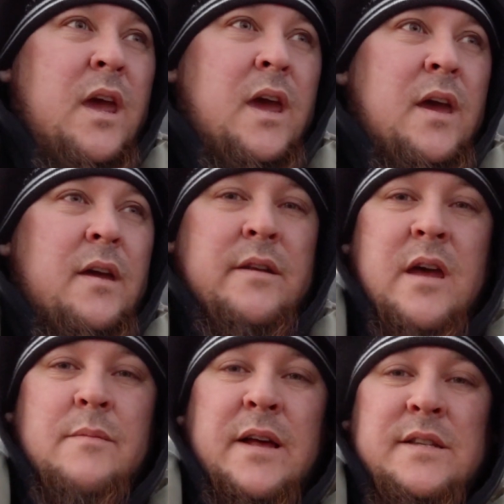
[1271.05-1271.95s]

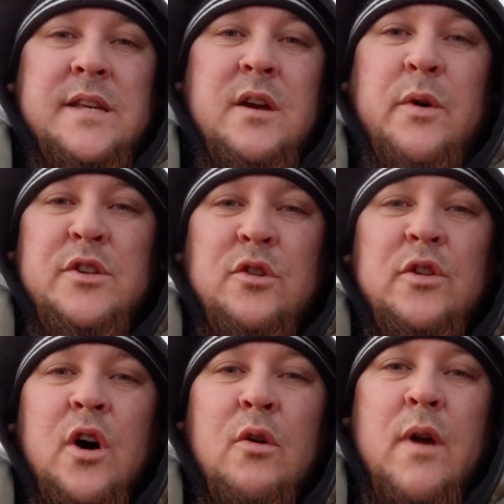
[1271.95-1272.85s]
And I'm on
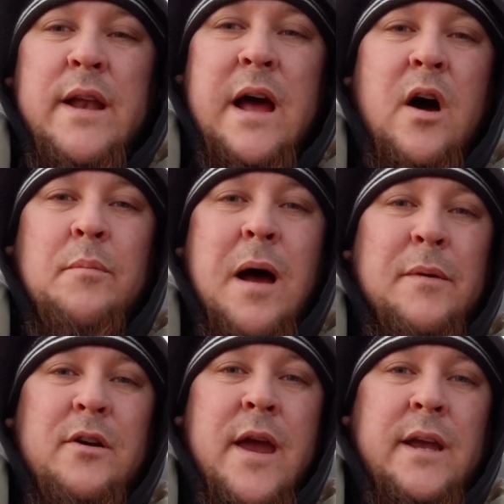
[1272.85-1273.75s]
sequential low right now. I'll
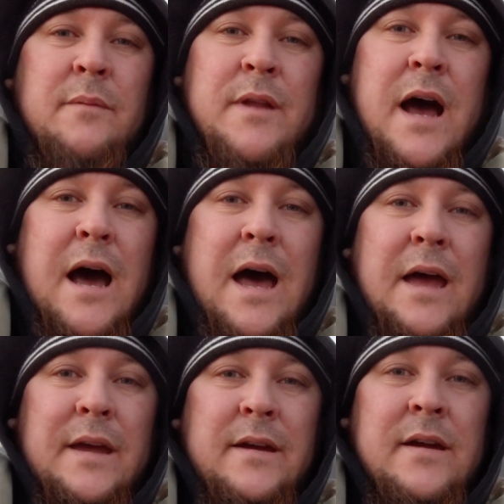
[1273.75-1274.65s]
probably crank it up to
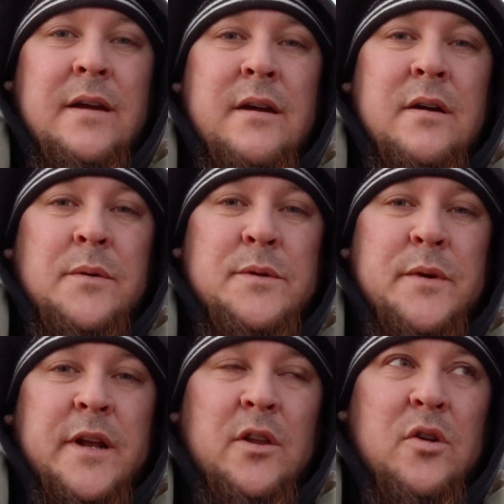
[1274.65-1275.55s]
high
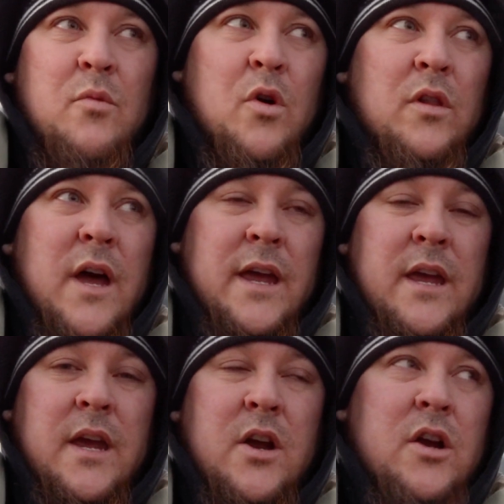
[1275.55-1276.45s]
once we get a little more
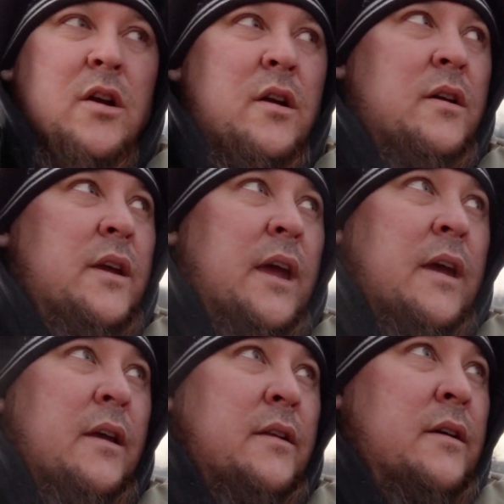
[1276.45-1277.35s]
light here.
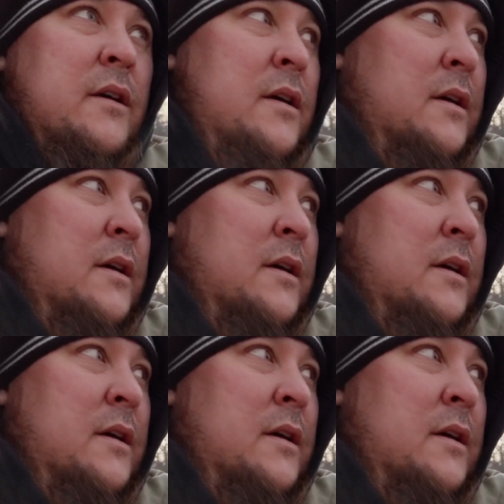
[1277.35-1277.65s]
And